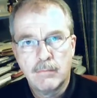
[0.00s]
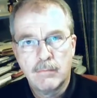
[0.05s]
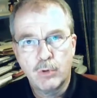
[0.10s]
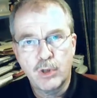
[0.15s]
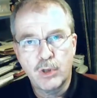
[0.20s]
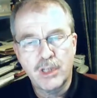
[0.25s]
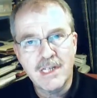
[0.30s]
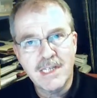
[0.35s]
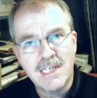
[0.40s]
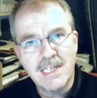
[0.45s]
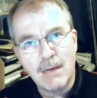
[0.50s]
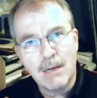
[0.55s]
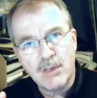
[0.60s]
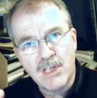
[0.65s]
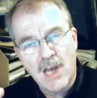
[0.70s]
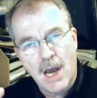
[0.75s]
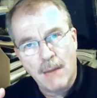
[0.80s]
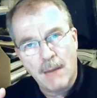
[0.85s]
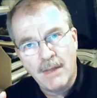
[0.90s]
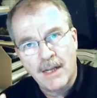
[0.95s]
But you can see
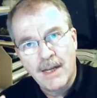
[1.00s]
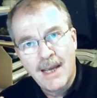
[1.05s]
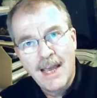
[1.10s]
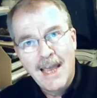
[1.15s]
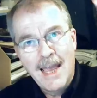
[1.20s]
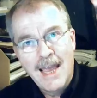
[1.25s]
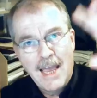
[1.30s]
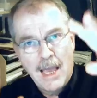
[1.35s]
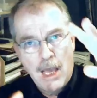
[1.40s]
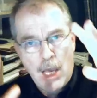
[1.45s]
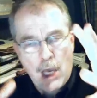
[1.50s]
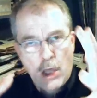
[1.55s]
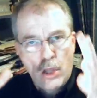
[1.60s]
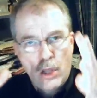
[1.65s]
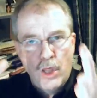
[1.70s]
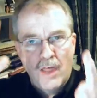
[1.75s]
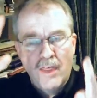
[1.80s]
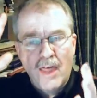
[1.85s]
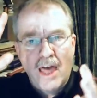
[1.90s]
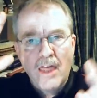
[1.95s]
what's happening.
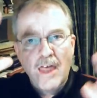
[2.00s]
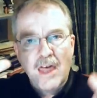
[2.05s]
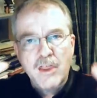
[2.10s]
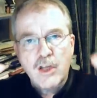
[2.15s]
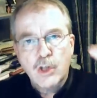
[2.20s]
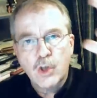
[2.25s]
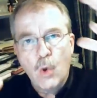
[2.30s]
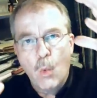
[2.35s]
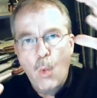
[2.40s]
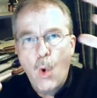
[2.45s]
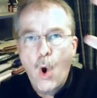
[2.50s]
There's a